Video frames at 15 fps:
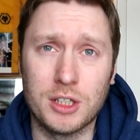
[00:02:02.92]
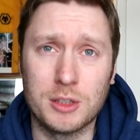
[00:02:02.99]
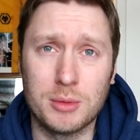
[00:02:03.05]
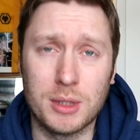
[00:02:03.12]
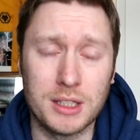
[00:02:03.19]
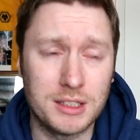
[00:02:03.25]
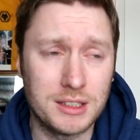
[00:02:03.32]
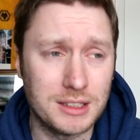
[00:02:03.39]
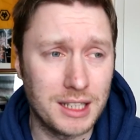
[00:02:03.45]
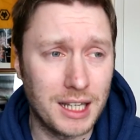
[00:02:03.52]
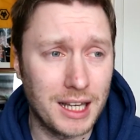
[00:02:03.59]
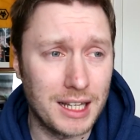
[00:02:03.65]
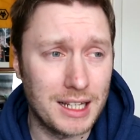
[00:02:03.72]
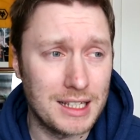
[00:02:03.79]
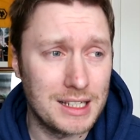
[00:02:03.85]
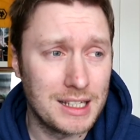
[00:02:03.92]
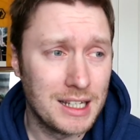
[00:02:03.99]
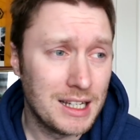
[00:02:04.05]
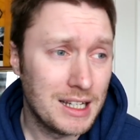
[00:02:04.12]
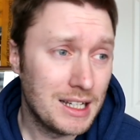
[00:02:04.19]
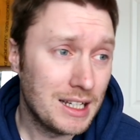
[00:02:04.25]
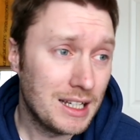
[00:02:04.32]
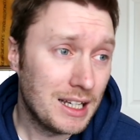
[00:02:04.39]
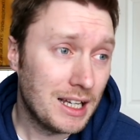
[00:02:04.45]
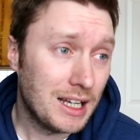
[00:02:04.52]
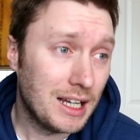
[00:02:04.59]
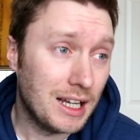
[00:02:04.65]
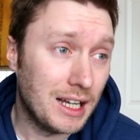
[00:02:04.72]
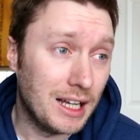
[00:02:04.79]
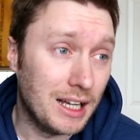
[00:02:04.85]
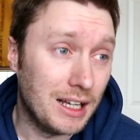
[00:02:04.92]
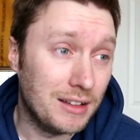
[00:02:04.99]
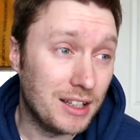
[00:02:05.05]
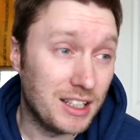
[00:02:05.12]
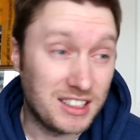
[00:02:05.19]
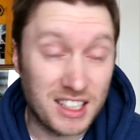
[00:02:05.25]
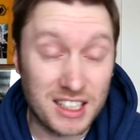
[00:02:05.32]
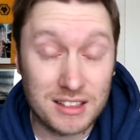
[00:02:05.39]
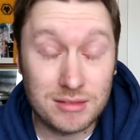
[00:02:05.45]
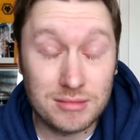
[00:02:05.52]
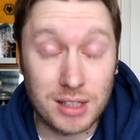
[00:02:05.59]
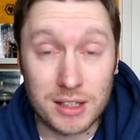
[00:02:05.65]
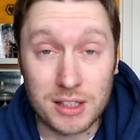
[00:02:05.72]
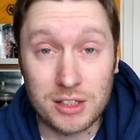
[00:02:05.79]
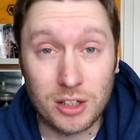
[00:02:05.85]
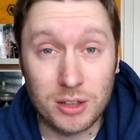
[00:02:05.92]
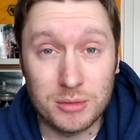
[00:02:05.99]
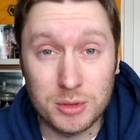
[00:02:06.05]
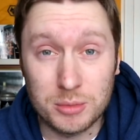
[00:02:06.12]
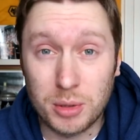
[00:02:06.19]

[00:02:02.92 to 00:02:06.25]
transplant. And they said at the time,